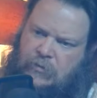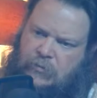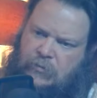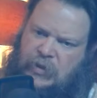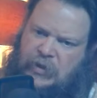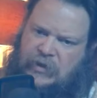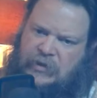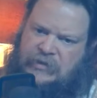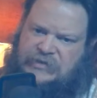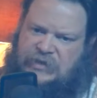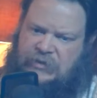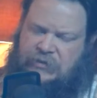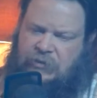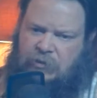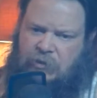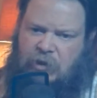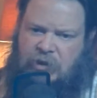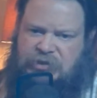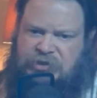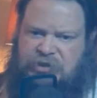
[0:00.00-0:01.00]
Because in the
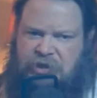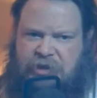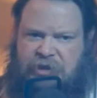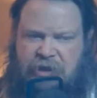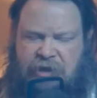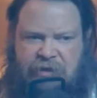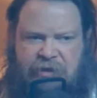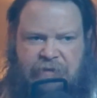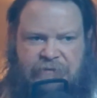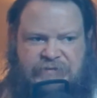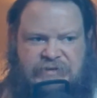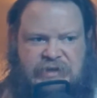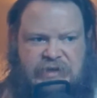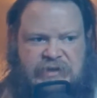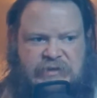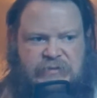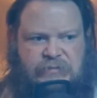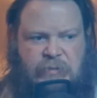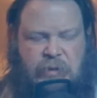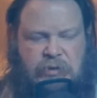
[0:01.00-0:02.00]
logic, he gives
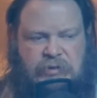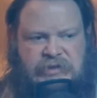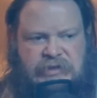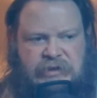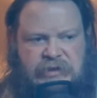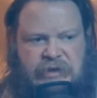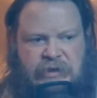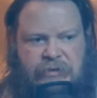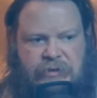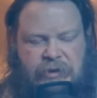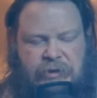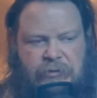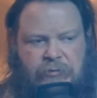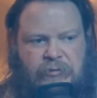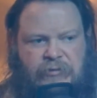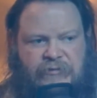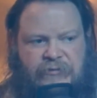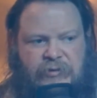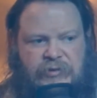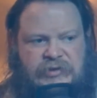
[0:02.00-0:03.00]
us mostly the
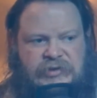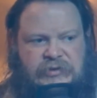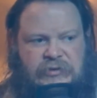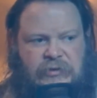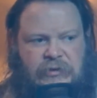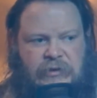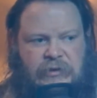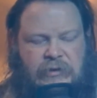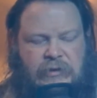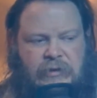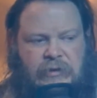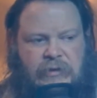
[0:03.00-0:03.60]
universal